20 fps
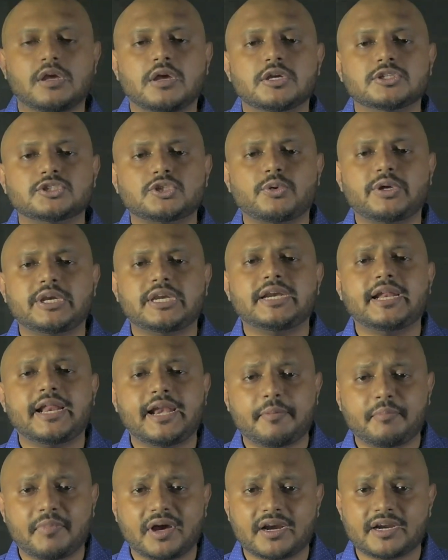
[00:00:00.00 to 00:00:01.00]
So he did an
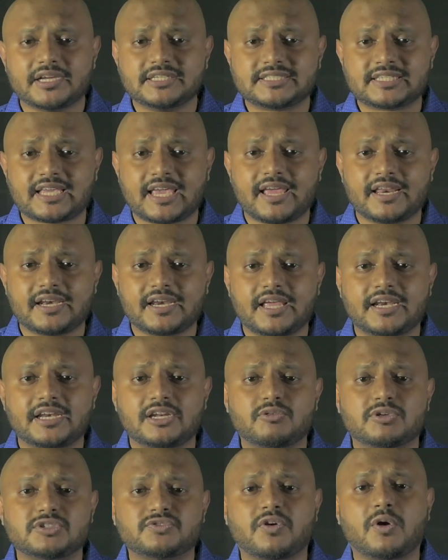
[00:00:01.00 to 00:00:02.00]
MRI scan and it
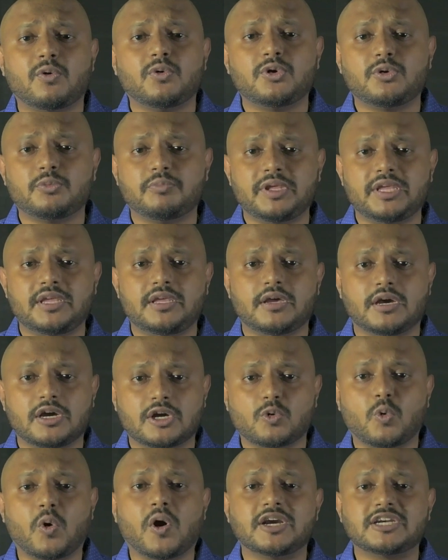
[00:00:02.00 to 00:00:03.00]
was found to be a
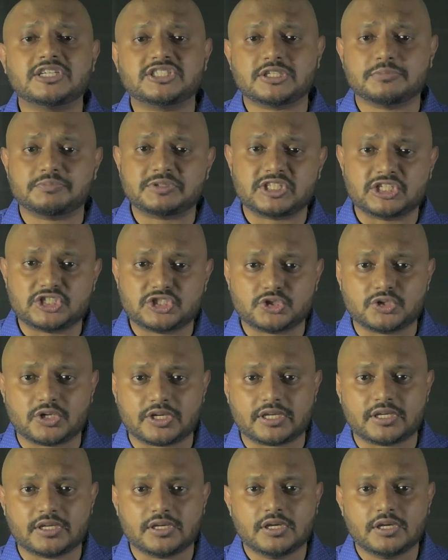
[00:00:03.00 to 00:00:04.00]
quadriceps injury.